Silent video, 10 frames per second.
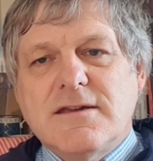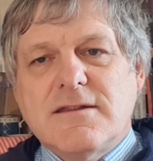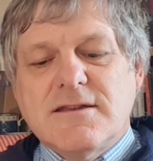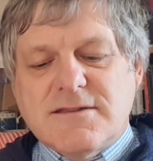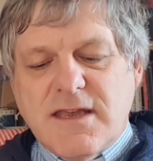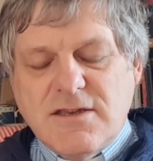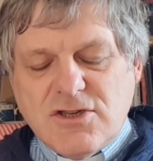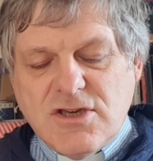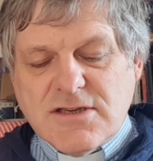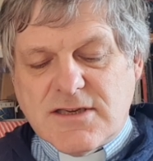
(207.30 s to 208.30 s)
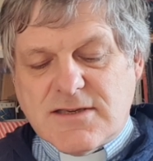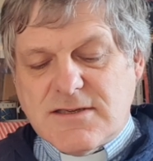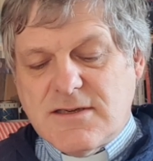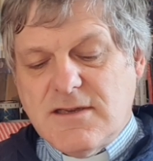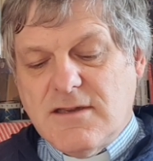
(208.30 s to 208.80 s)
that sent
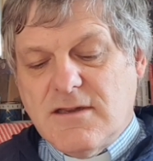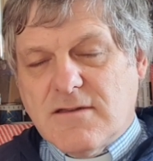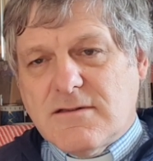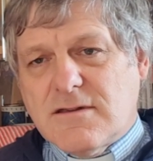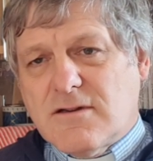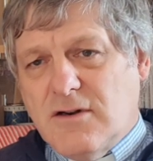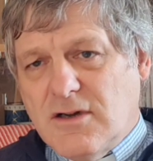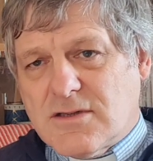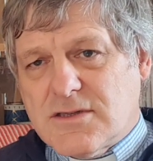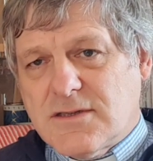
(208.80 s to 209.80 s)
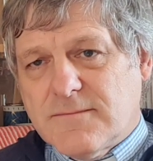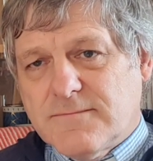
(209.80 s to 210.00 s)
Jesus to the cross.